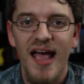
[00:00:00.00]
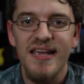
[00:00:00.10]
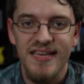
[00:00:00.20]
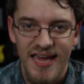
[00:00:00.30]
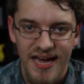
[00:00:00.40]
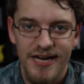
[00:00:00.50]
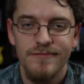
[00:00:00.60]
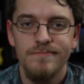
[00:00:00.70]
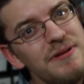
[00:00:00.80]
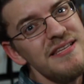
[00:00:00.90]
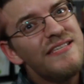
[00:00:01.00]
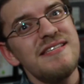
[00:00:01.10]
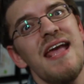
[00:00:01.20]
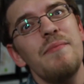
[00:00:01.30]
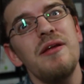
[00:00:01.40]
Yeah. But the
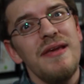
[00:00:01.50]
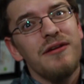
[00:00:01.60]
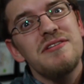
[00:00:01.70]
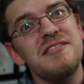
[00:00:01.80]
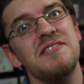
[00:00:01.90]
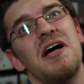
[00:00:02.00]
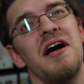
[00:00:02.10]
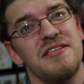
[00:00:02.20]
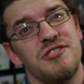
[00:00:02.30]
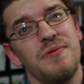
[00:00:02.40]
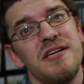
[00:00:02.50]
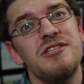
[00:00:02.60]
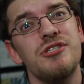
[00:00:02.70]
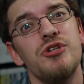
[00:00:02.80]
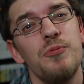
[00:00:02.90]
stamina meter sucked. It's really
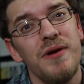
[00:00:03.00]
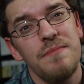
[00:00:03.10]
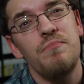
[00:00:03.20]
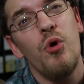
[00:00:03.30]
stupid and